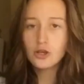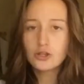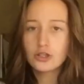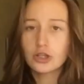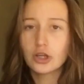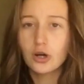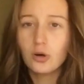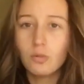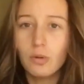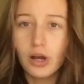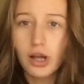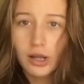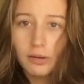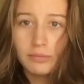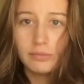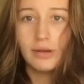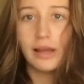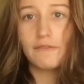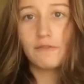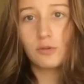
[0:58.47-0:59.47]
So
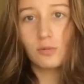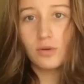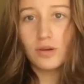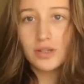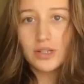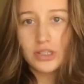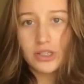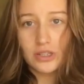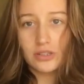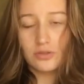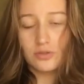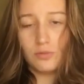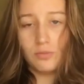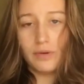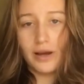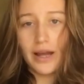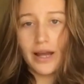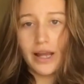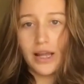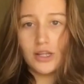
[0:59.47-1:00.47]
welcome everyone to
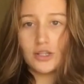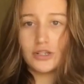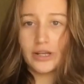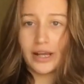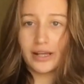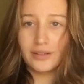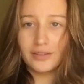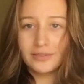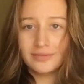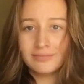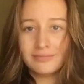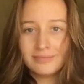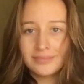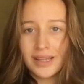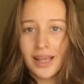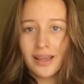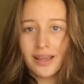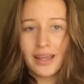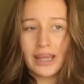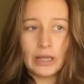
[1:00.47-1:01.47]
my channel.
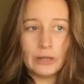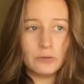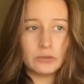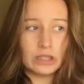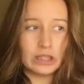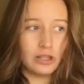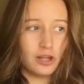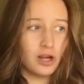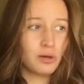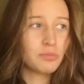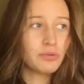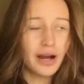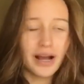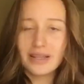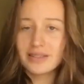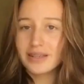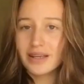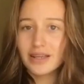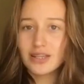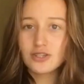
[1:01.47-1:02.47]
It was a long
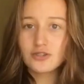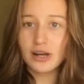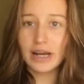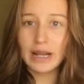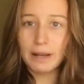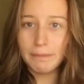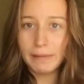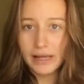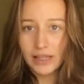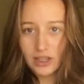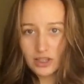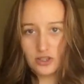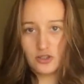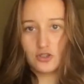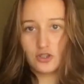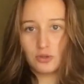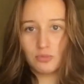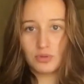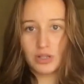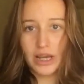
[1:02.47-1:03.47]
process trying to make this
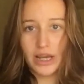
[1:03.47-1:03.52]
YouTube